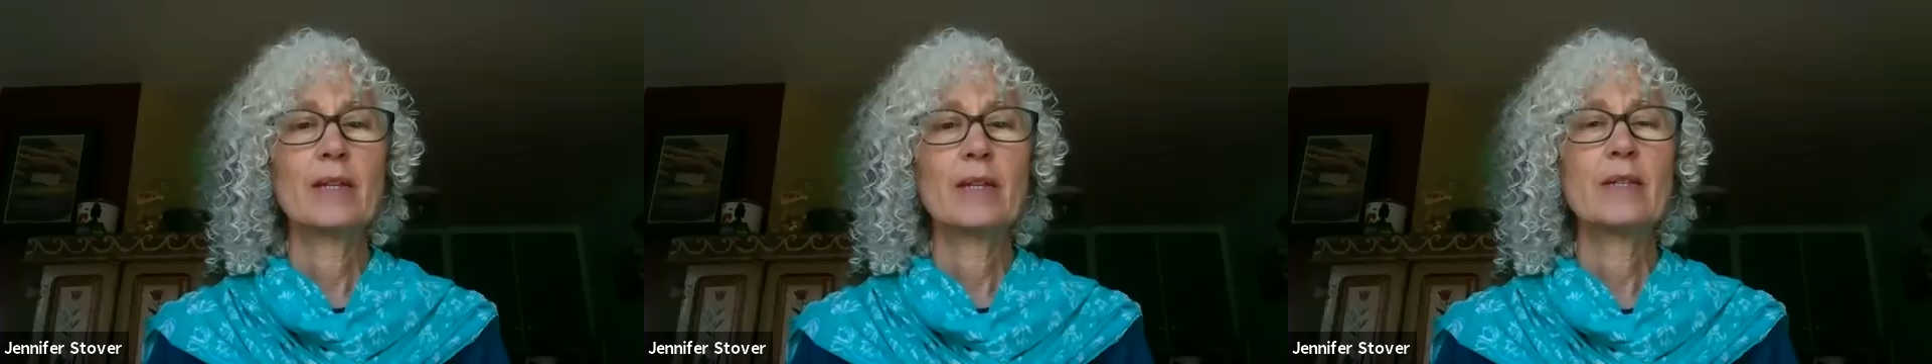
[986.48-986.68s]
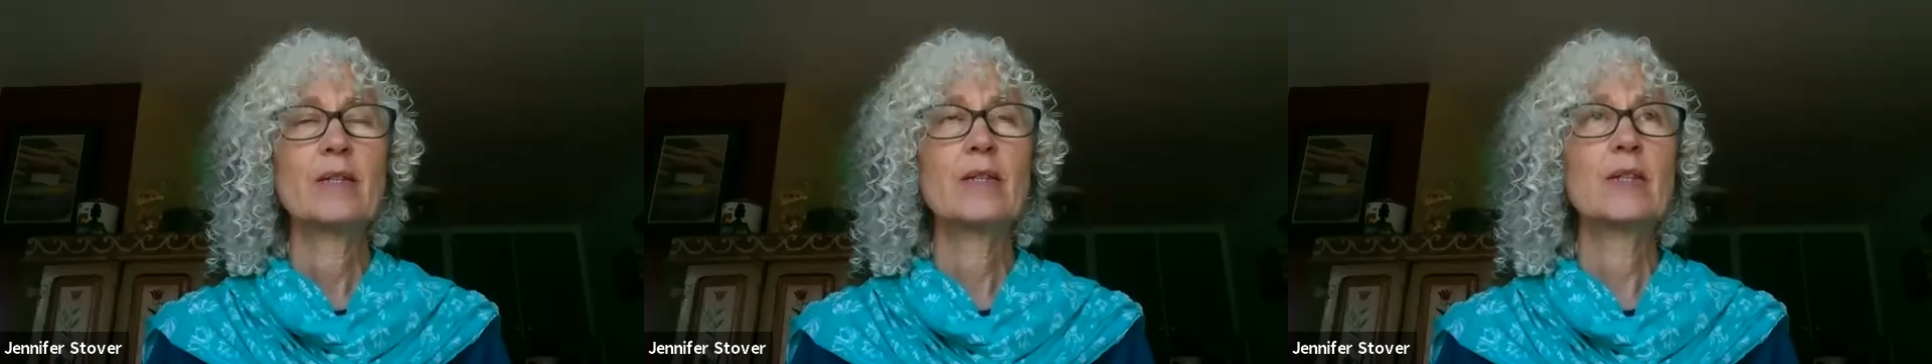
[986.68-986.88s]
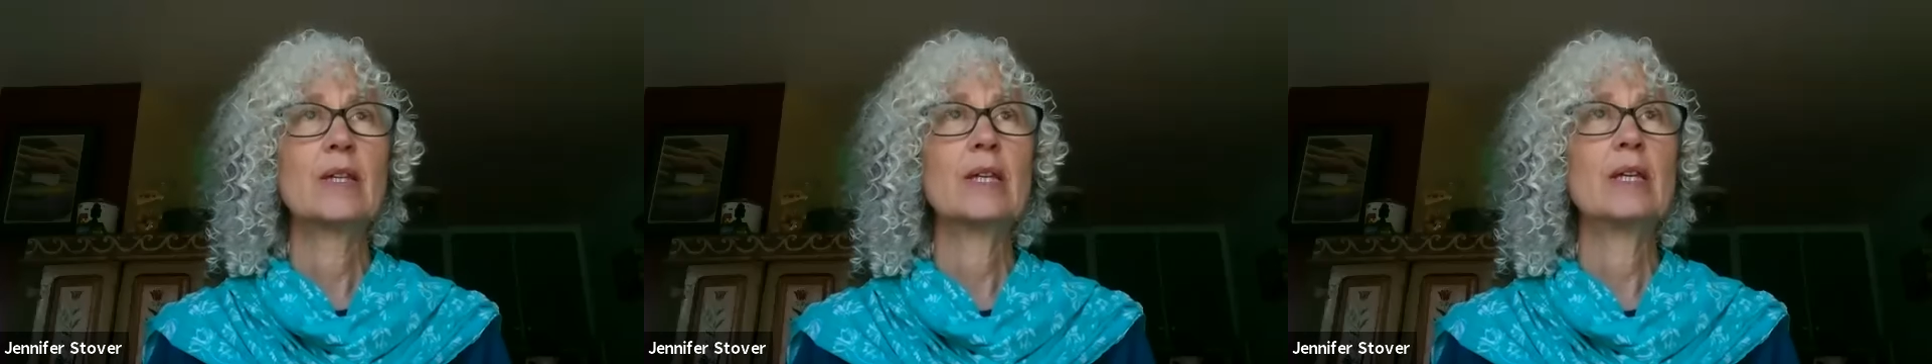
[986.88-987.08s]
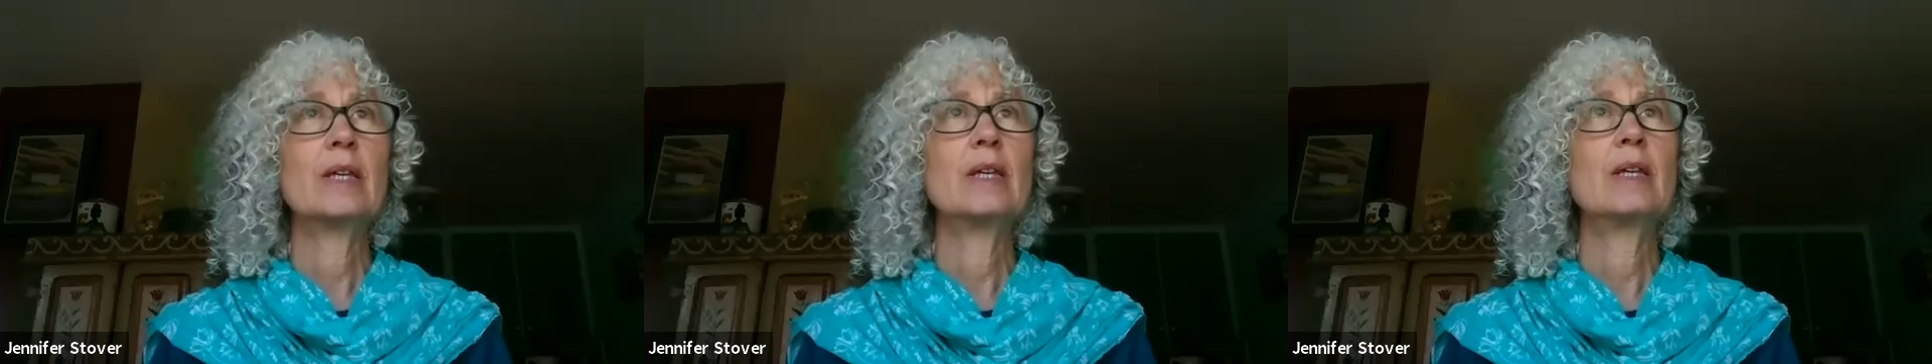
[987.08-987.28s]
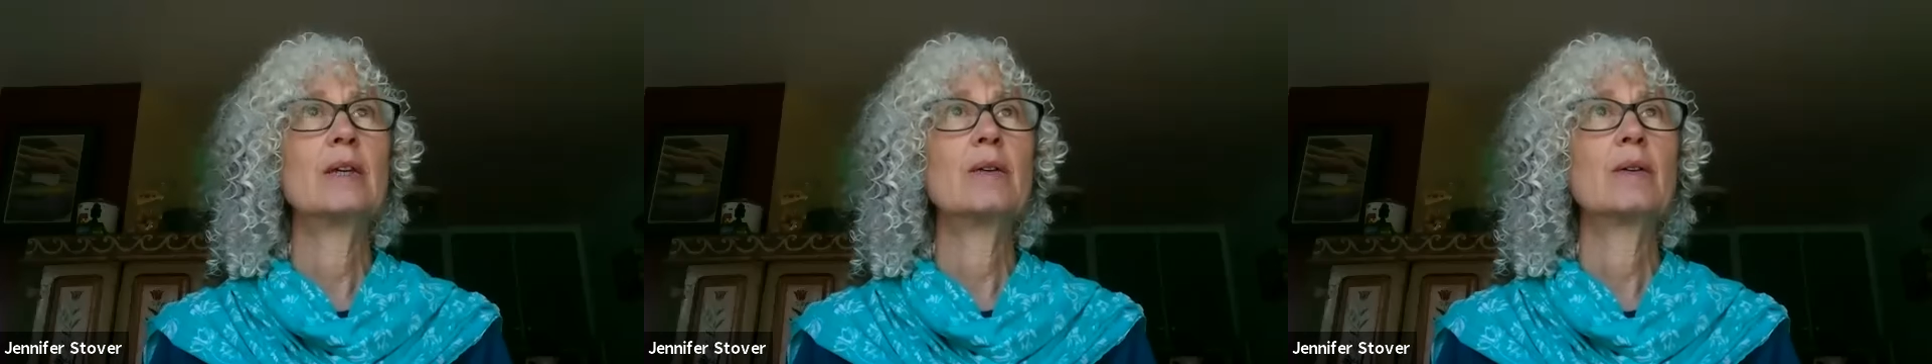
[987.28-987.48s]

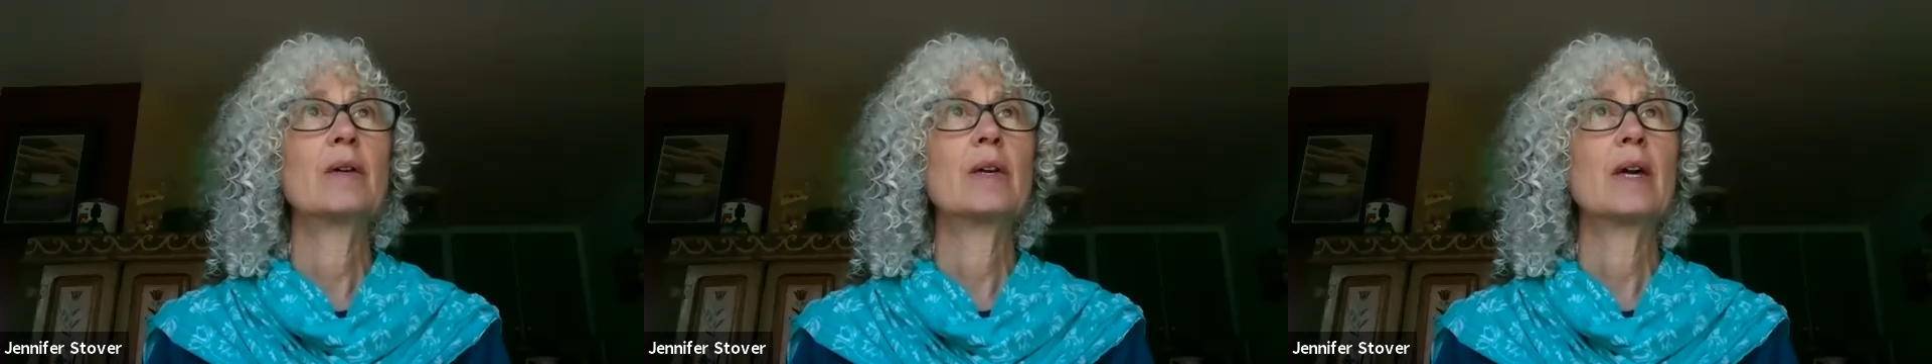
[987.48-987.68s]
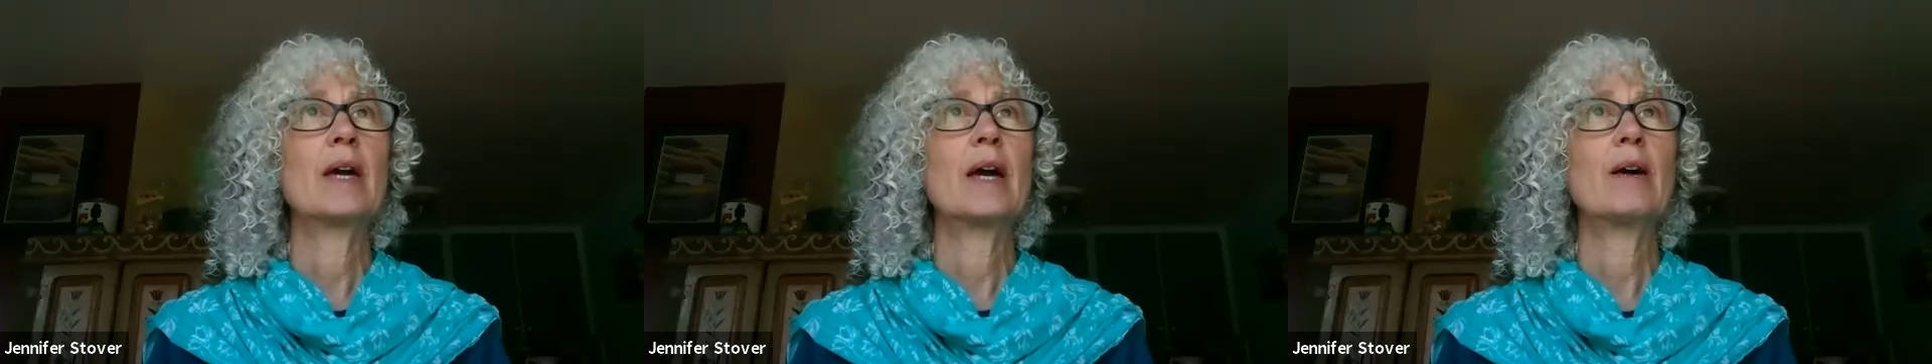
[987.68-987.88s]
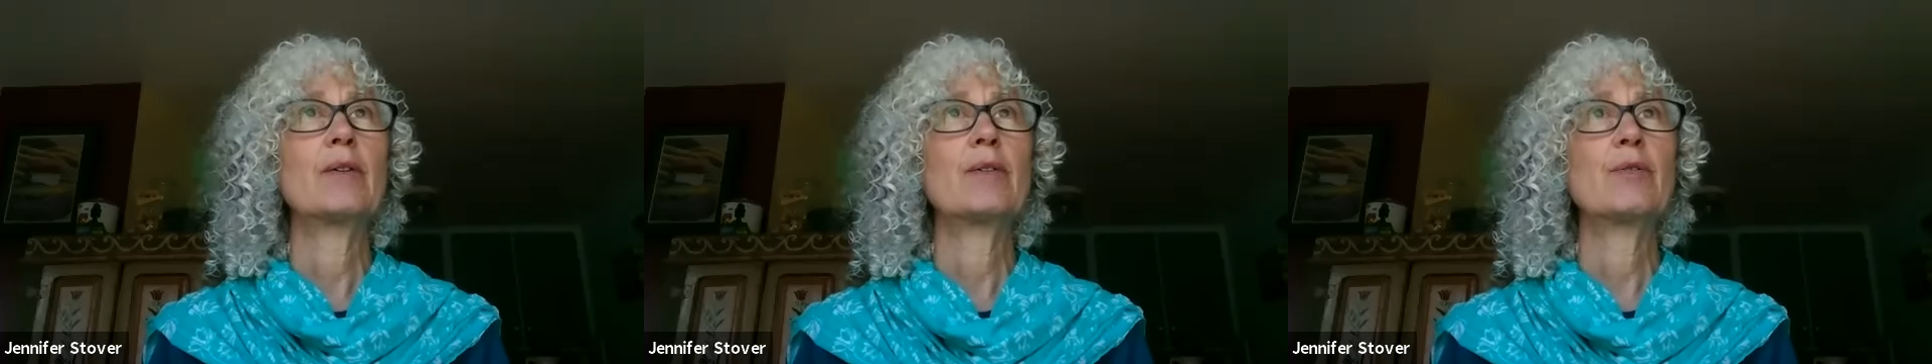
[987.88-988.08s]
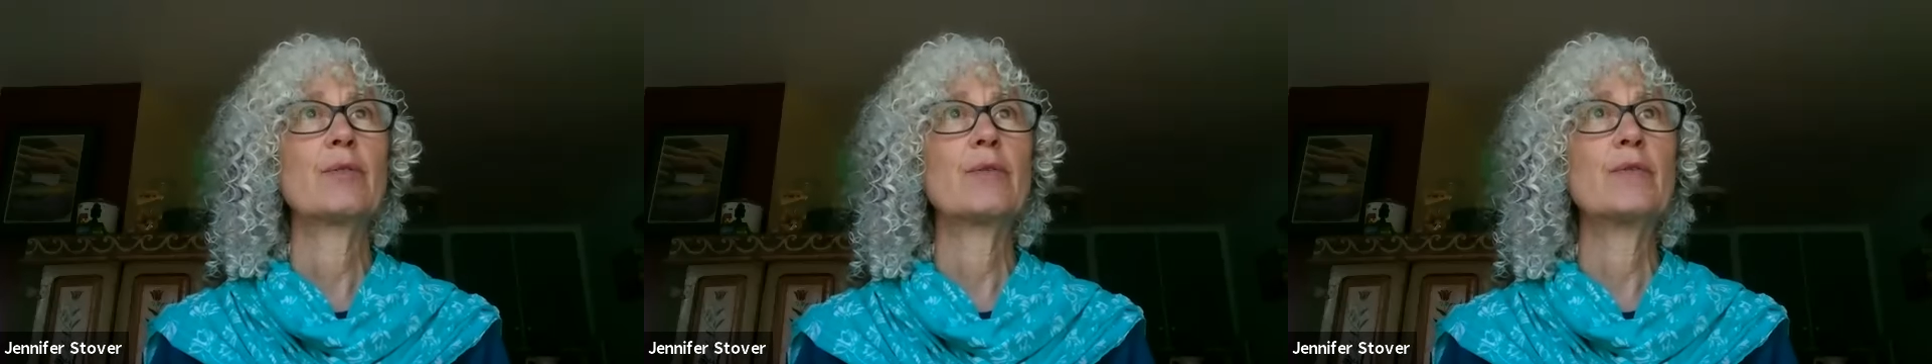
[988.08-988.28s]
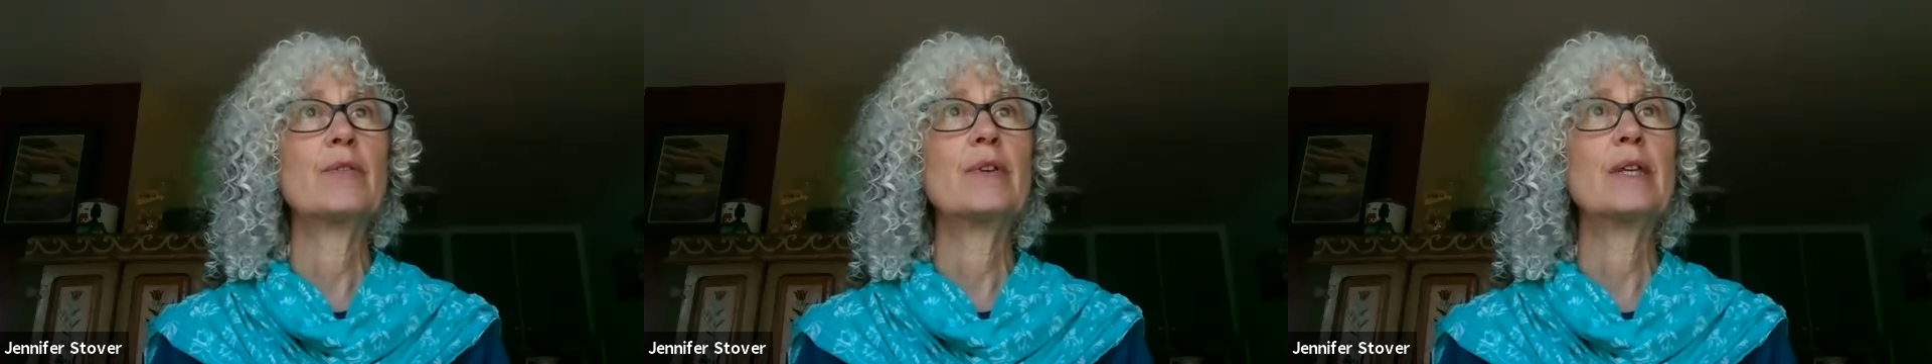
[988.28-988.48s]
See how you're
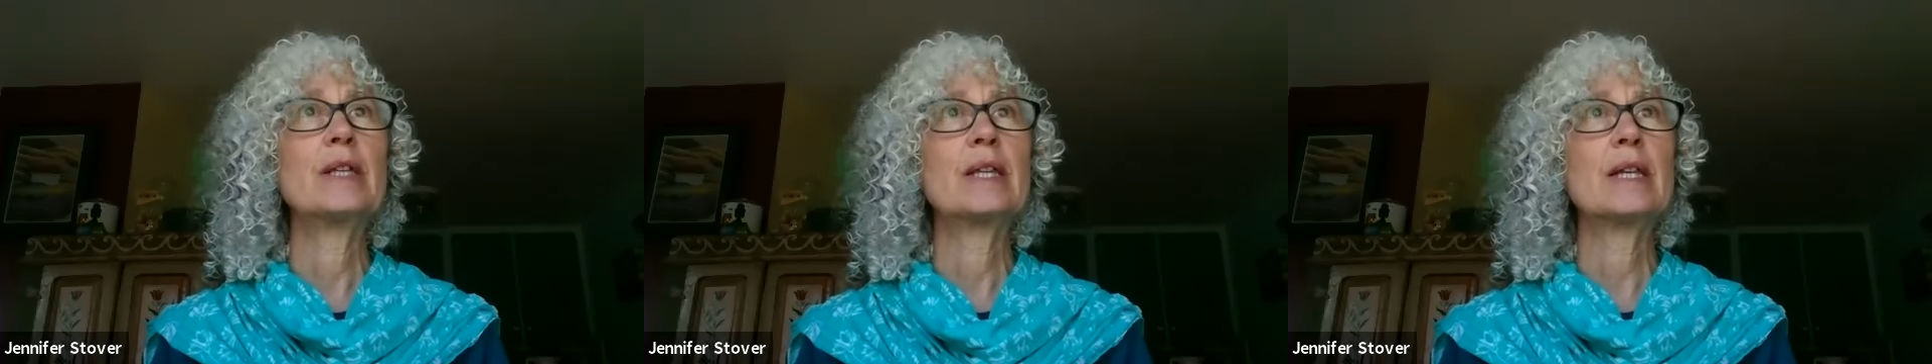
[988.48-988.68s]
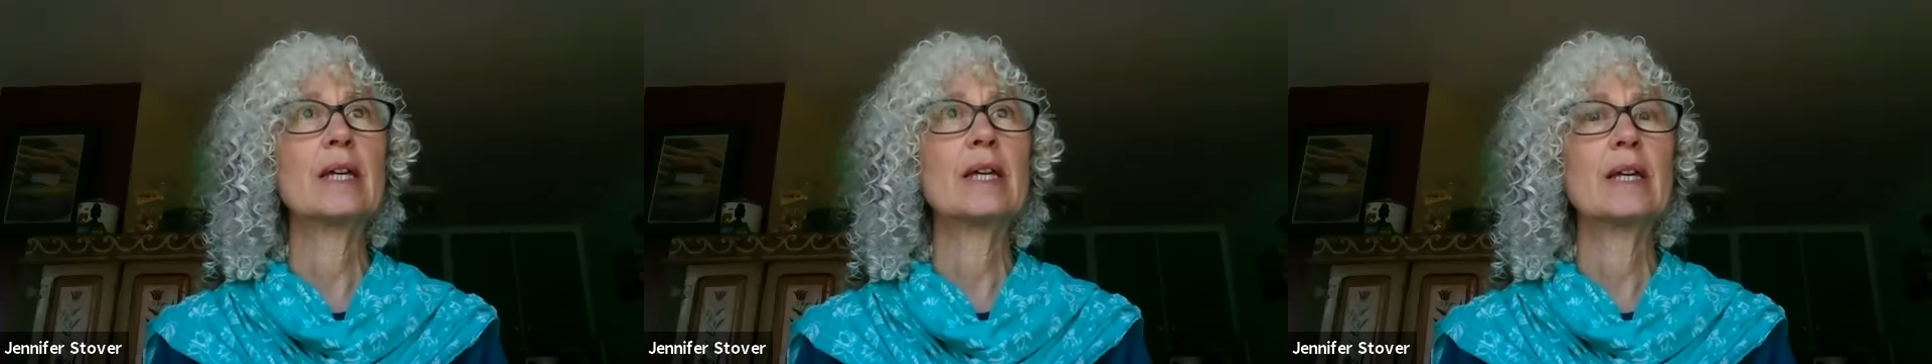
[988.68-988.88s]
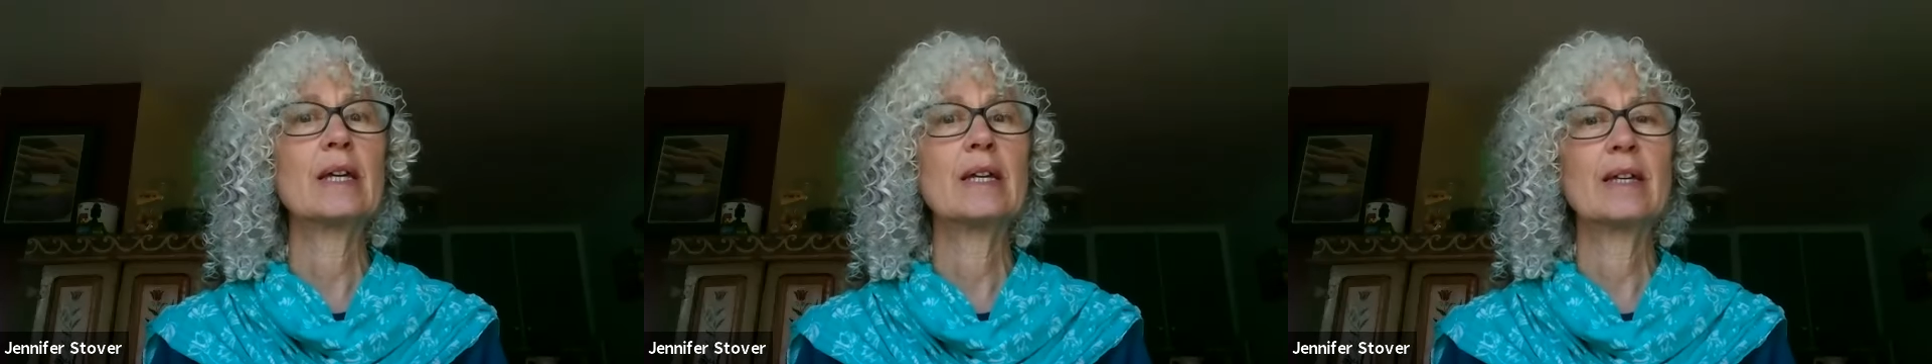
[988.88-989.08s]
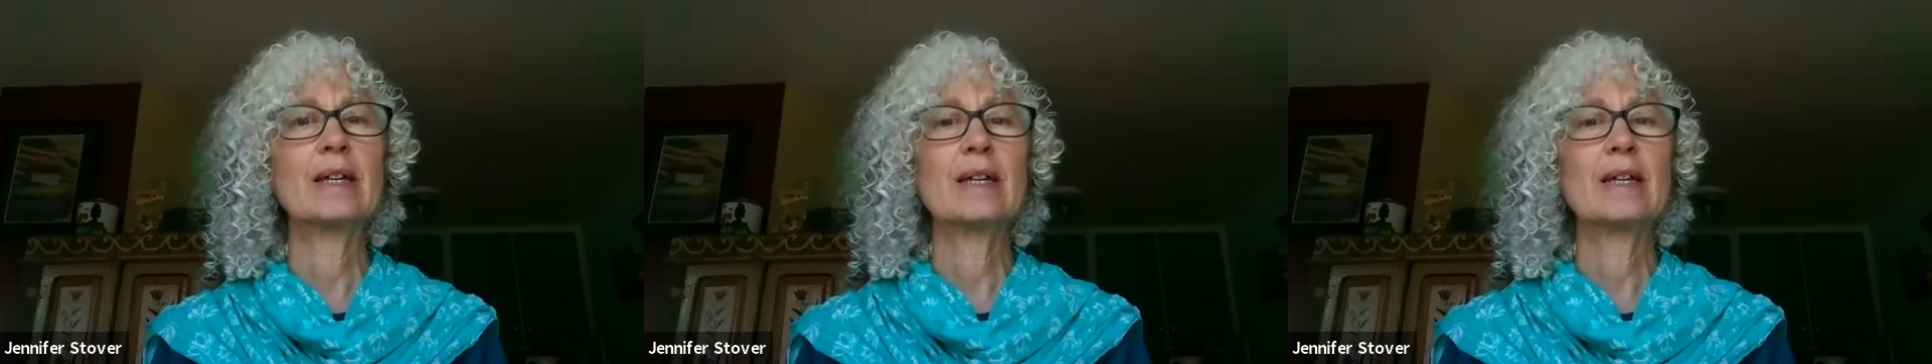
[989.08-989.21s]
feeling